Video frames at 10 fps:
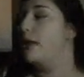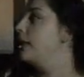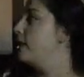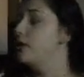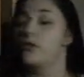
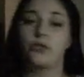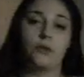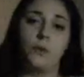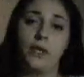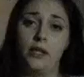I'd like to
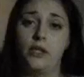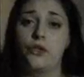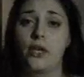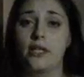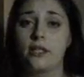quickly
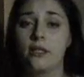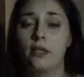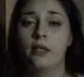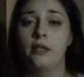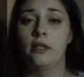address
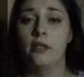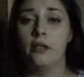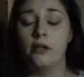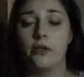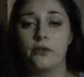
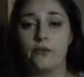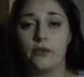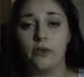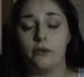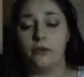those of
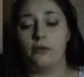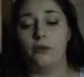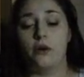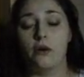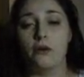you
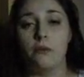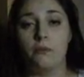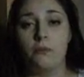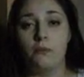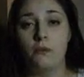who are
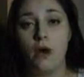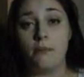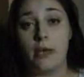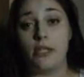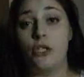
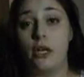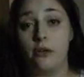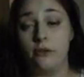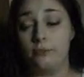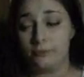on my
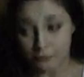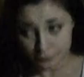channel.